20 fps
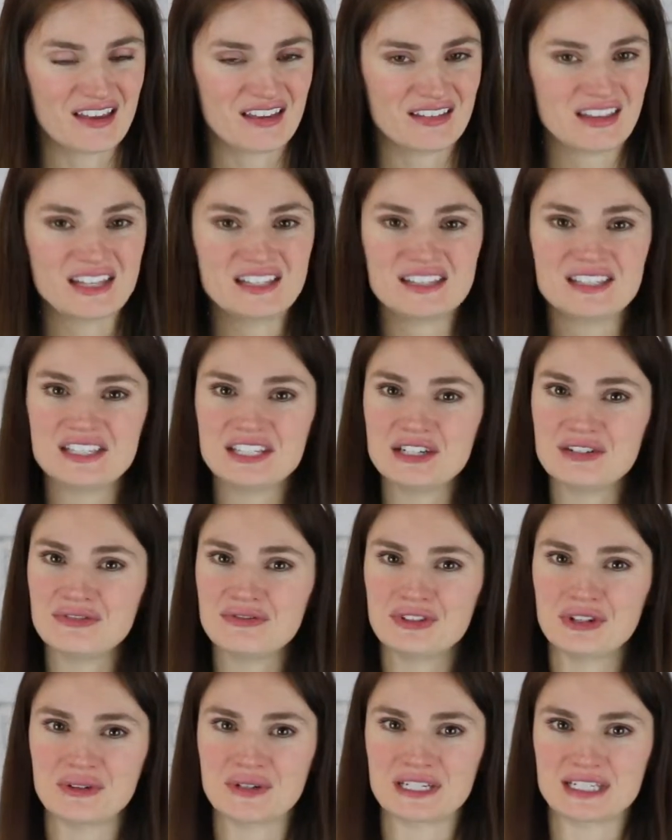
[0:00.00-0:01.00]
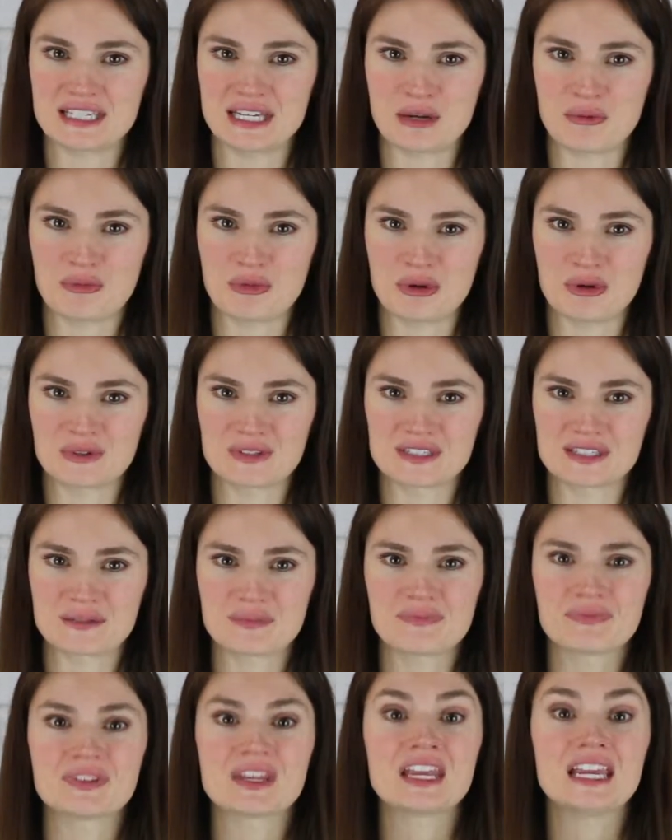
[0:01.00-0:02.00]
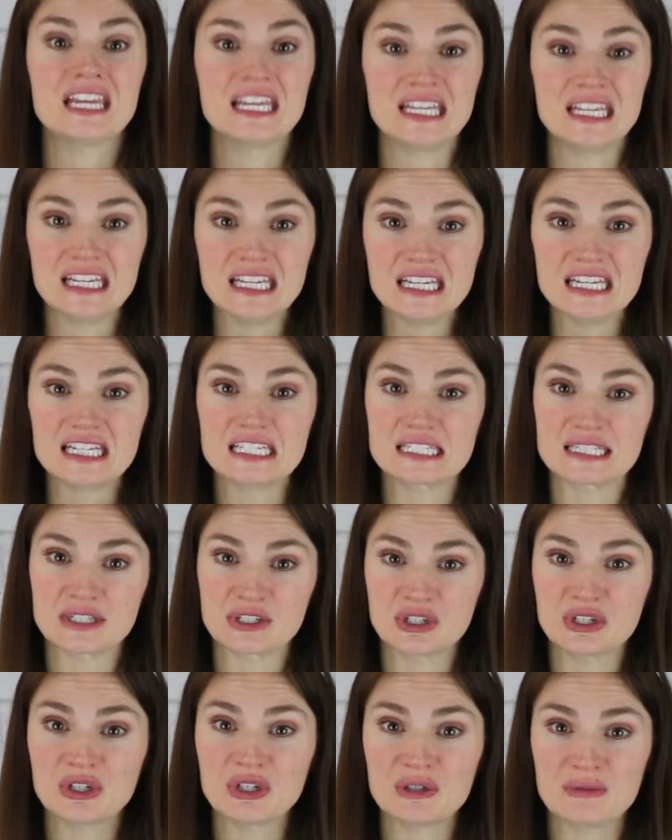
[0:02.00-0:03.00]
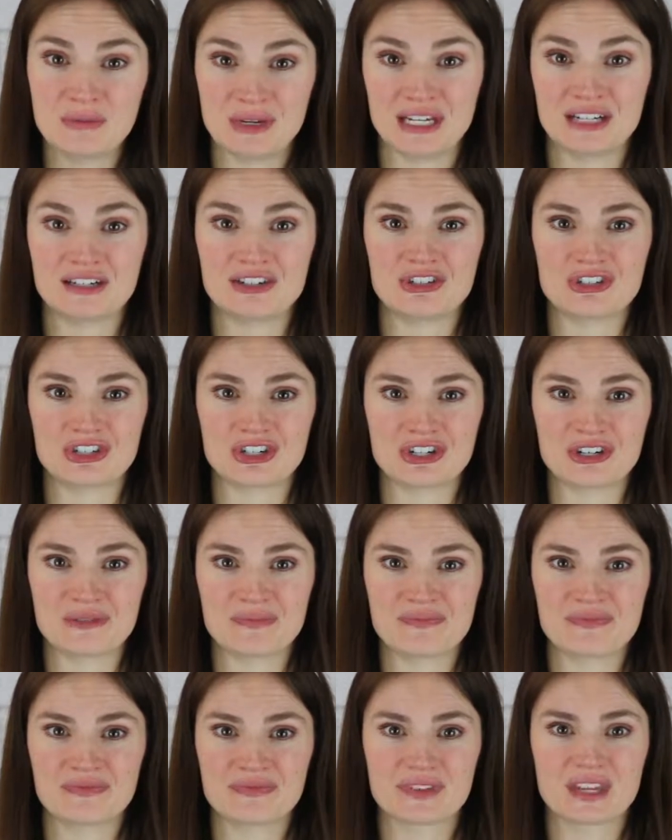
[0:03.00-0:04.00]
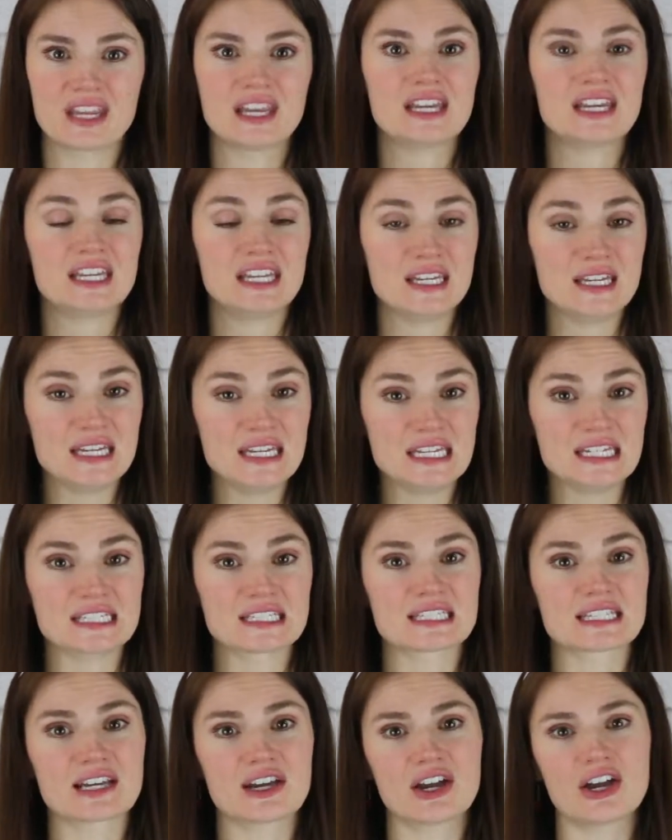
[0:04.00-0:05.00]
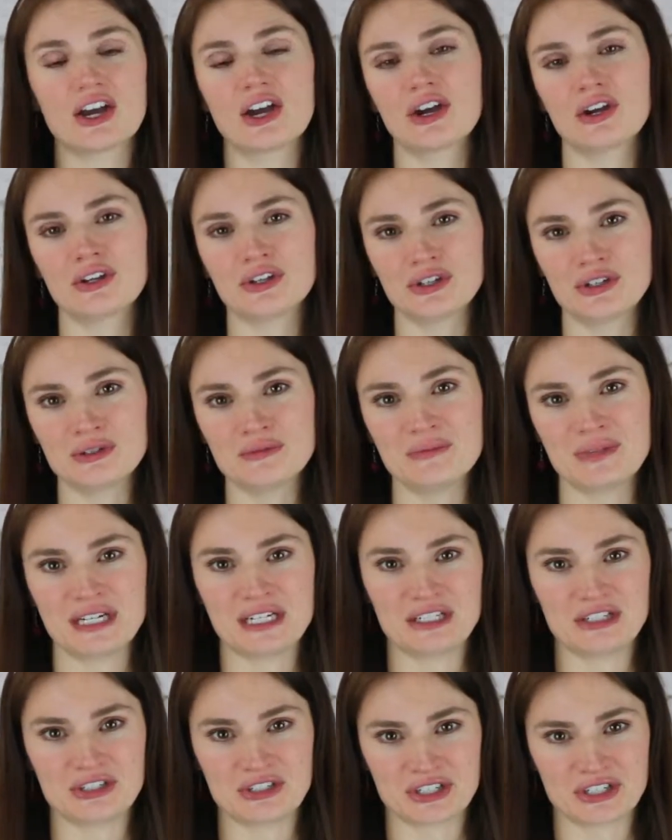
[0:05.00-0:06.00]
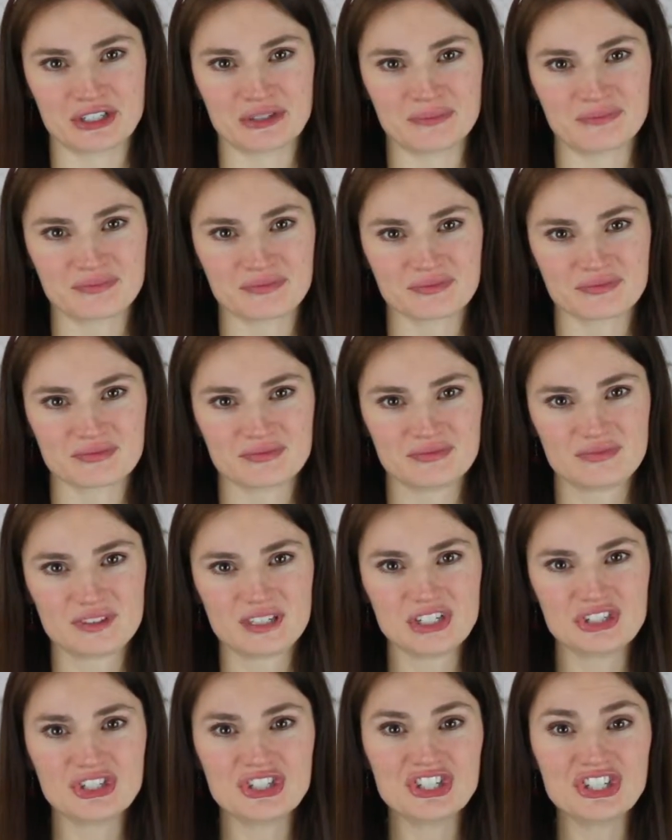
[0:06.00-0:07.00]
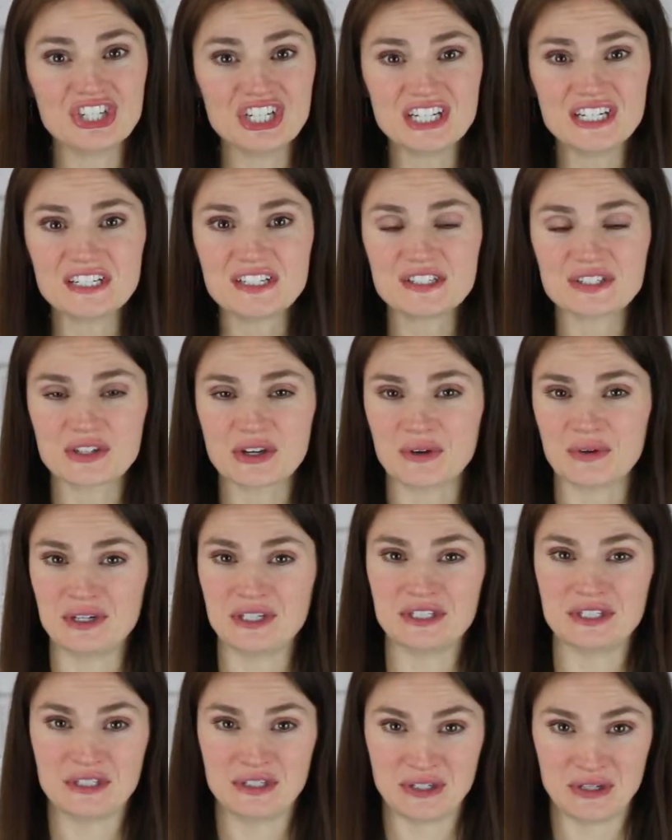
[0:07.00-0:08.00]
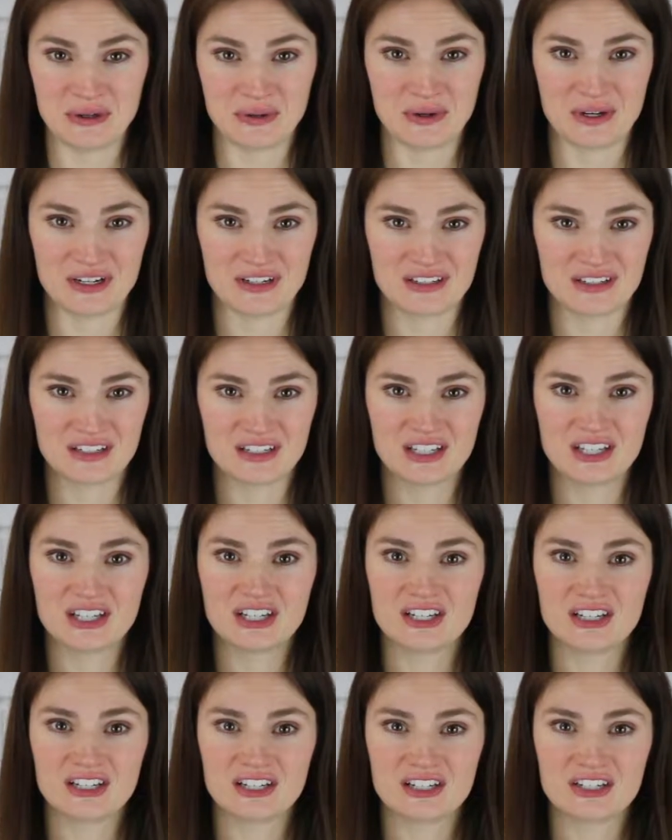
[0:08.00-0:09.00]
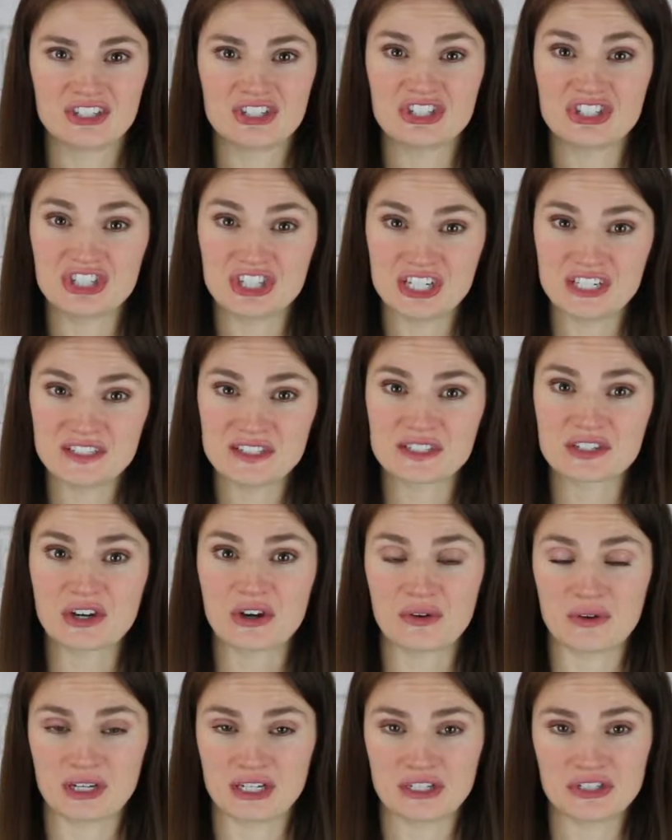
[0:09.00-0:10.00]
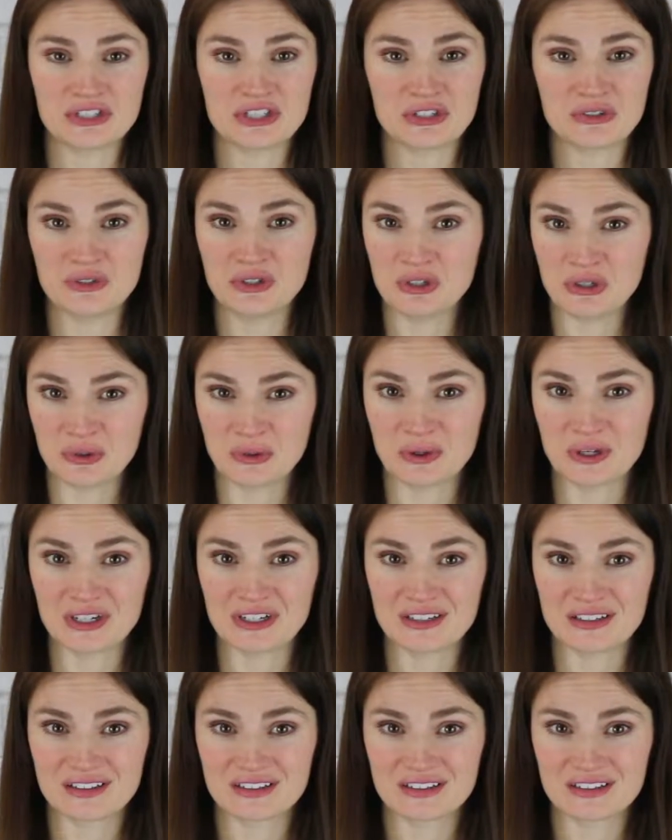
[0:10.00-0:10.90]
Let's see a few examples. He is a good manager. He's a good manager. She is going to New York. She's going to New York.